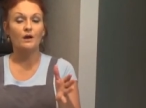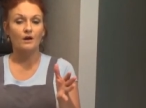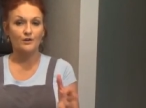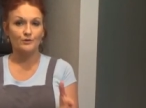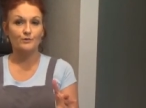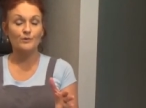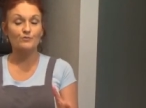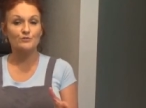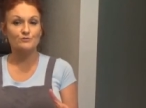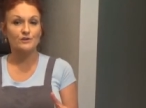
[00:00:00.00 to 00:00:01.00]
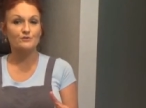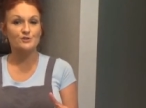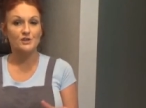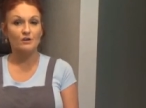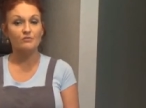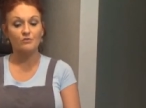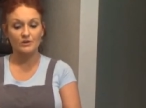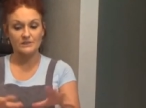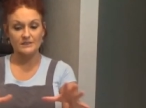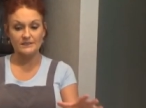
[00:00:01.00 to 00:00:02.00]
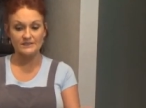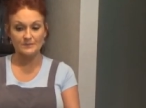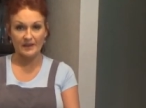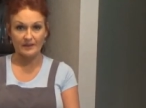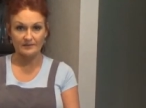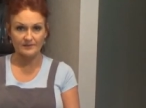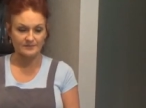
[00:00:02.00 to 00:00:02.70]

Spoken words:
on your refrigerator shelf for it to expand.